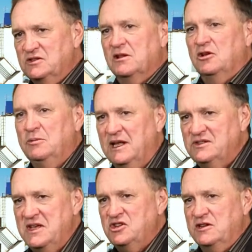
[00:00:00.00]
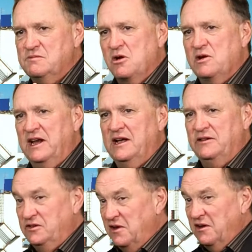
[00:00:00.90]
Globalization is broken down.
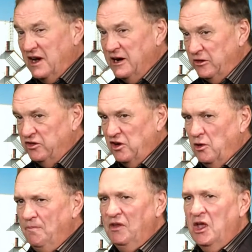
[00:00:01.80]
There's an entire show